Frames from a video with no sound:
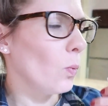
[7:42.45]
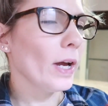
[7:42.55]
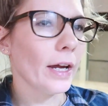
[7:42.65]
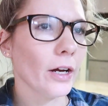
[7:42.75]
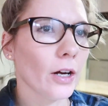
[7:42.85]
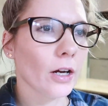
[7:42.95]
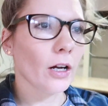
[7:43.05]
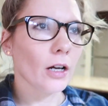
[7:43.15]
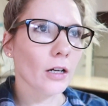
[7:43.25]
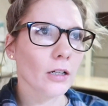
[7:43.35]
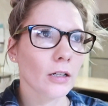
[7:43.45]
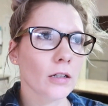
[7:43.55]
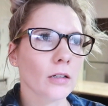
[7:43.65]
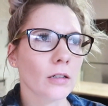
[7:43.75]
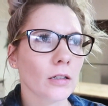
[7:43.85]
where
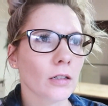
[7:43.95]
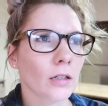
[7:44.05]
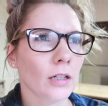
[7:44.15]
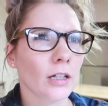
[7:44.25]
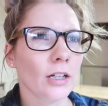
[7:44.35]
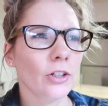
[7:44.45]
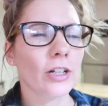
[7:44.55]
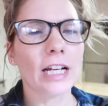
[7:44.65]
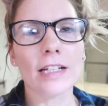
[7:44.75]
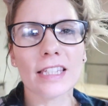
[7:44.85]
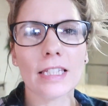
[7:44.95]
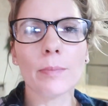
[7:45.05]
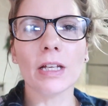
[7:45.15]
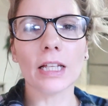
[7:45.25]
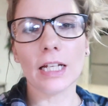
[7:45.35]
you're kind of
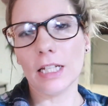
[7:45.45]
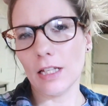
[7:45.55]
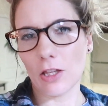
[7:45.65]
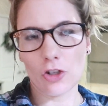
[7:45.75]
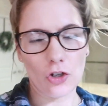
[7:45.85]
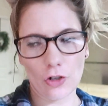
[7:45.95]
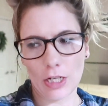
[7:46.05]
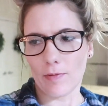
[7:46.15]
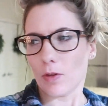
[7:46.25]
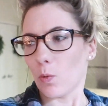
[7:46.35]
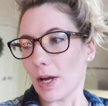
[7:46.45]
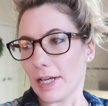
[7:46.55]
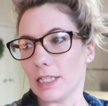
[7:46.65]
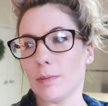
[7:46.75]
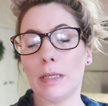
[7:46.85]
simulating the journey of the
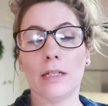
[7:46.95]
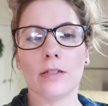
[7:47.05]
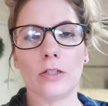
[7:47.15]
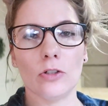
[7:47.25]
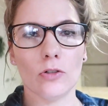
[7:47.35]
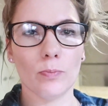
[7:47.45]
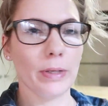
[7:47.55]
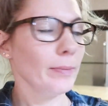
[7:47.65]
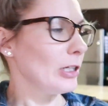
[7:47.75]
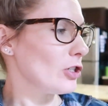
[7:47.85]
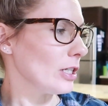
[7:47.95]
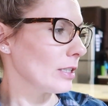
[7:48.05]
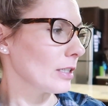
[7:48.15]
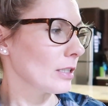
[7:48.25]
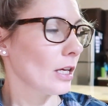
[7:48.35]
wise men to baby
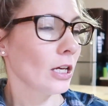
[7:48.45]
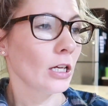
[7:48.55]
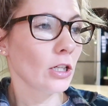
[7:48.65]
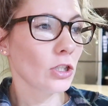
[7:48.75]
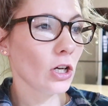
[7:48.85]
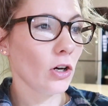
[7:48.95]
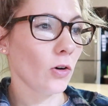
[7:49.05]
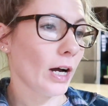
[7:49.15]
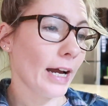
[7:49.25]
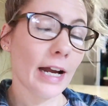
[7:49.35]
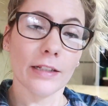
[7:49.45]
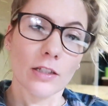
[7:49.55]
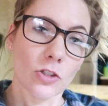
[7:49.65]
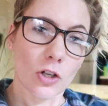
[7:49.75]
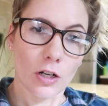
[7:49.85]
Jesus. So I hide
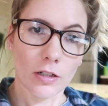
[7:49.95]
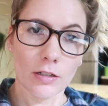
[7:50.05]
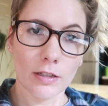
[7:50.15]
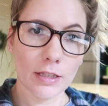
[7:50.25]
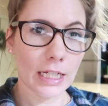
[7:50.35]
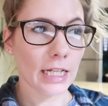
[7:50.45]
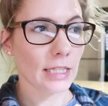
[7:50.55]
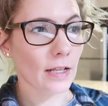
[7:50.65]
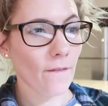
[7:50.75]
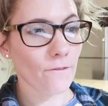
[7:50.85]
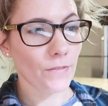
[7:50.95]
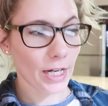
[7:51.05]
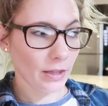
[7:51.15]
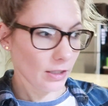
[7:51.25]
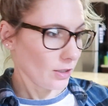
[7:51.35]
the star, the kids
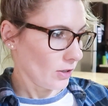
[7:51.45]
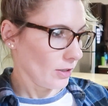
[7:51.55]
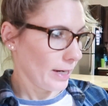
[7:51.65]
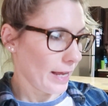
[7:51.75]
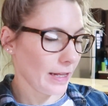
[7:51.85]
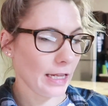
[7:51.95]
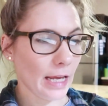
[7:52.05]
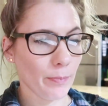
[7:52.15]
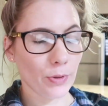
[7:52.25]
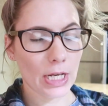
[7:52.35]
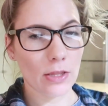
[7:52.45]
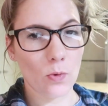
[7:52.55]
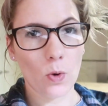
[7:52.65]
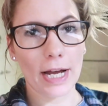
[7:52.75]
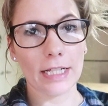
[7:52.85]
find the star, and then they bring
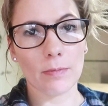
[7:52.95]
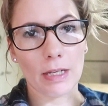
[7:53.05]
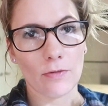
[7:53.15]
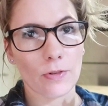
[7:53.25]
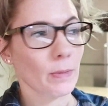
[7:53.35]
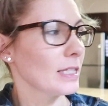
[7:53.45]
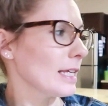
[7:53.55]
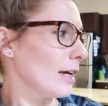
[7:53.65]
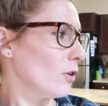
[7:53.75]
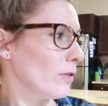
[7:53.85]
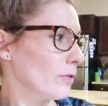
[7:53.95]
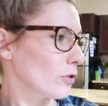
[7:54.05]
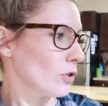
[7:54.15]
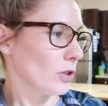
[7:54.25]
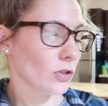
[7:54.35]
the wise men from the set
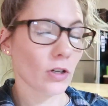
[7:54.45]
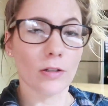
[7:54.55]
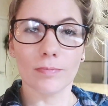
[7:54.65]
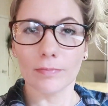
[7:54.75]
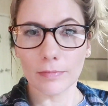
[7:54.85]
over to the star,